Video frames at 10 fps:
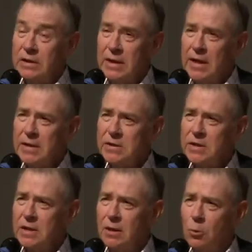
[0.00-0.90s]
It
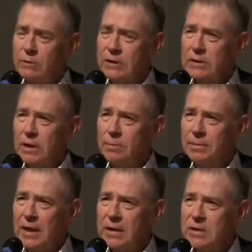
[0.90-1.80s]
has the equivalent
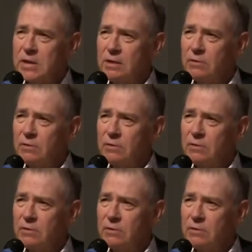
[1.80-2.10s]
capacity